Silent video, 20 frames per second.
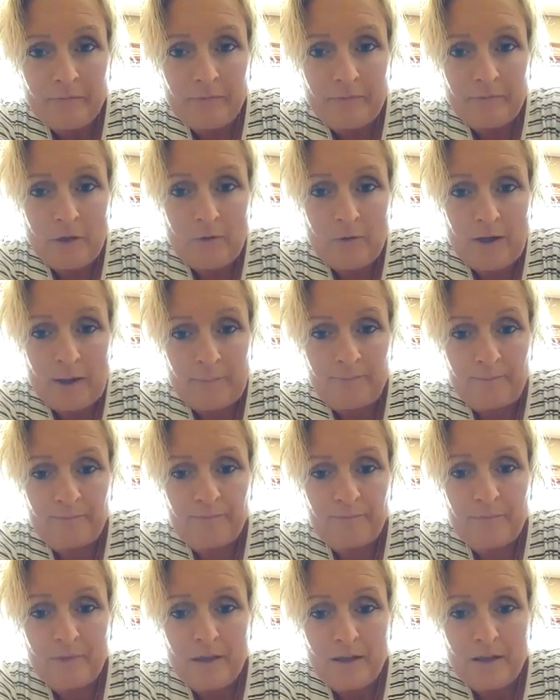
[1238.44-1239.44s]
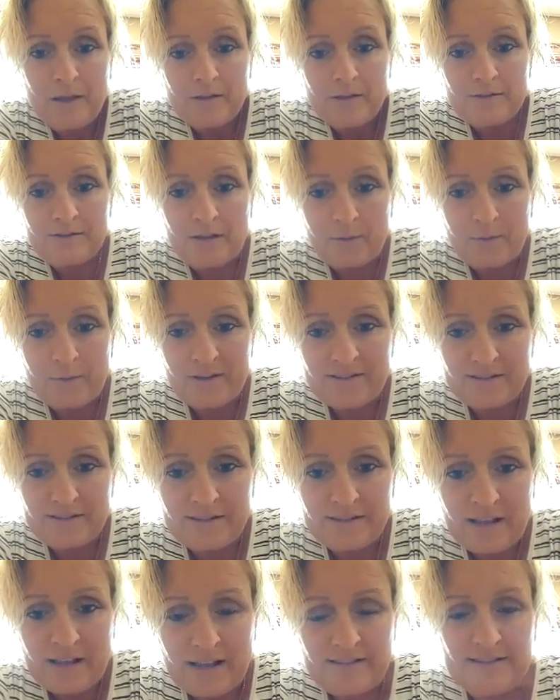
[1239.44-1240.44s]
Okay, so I
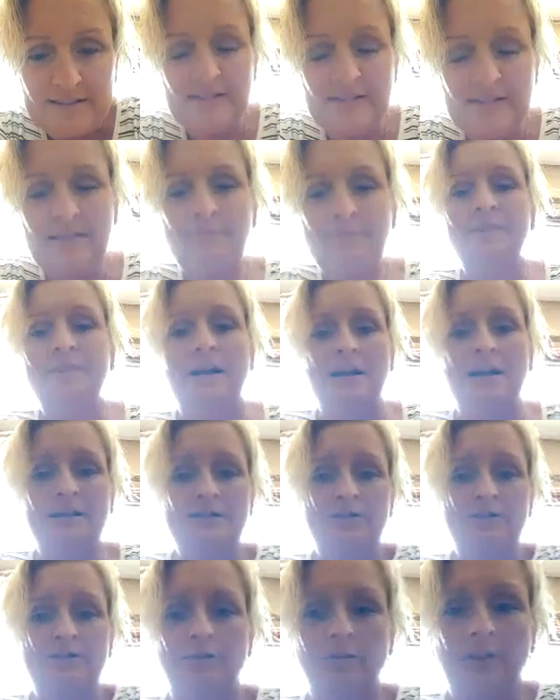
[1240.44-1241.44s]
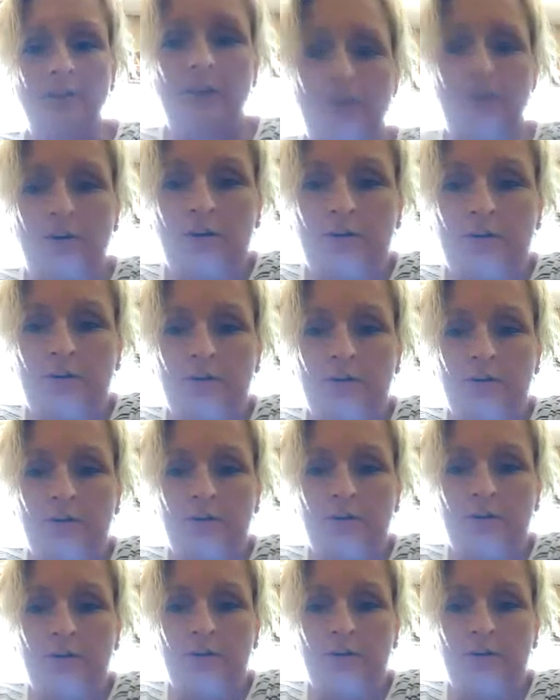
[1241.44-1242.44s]
see some dones earlier
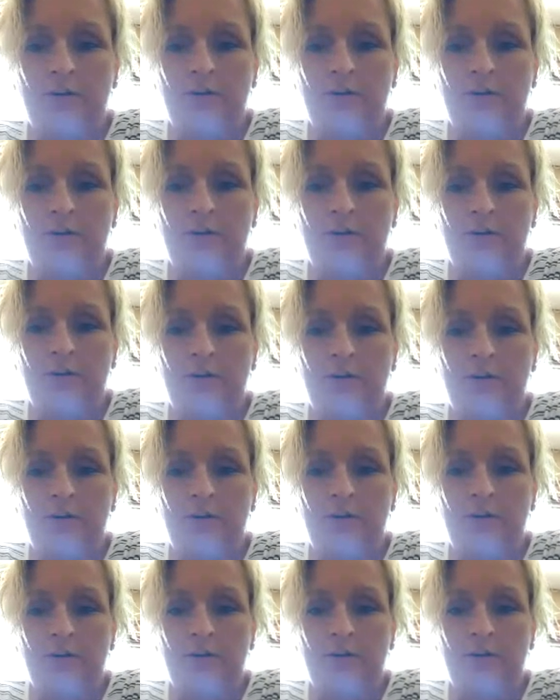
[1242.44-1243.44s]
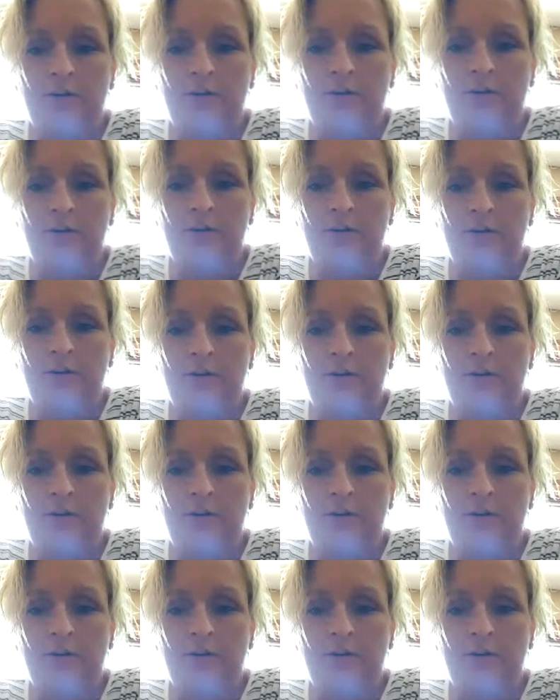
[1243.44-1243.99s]
in the last.